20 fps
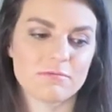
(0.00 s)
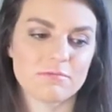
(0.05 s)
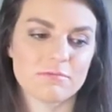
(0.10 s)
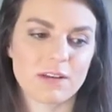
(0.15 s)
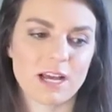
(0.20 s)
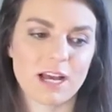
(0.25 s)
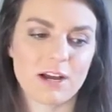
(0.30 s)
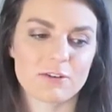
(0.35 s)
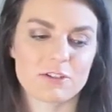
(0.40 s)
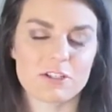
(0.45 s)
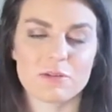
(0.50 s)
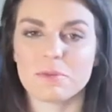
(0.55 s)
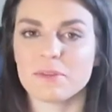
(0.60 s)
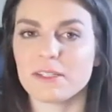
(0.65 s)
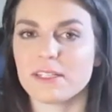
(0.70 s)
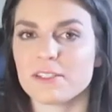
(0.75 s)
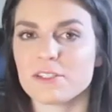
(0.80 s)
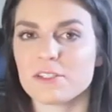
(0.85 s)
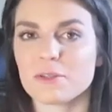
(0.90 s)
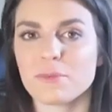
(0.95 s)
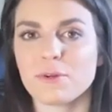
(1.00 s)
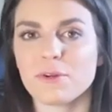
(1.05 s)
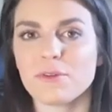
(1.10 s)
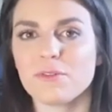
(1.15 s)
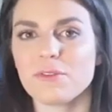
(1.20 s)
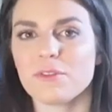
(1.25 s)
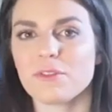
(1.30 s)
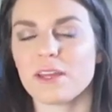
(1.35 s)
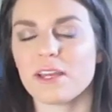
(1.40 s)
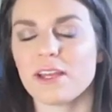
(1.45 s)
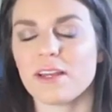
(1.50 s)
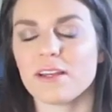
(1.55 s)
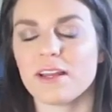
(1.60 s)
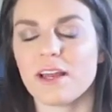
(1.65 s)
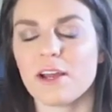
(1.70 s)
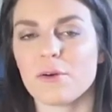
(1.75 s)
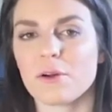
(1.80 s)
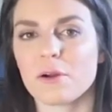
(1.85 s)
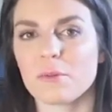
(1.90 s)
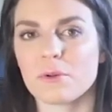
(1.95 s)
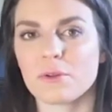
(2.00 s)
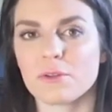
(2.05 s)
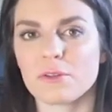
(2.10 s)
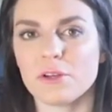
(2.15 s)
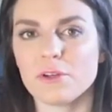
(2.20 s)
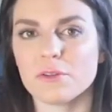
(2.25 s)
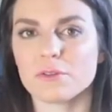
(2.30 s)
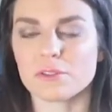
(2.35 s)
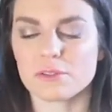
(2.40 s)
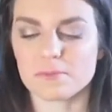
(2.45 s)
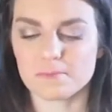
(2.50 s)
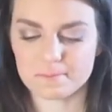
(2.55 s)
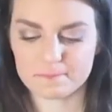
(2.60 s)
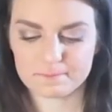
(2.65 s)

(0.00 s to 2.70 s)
how she plans her birth and how her birth goes.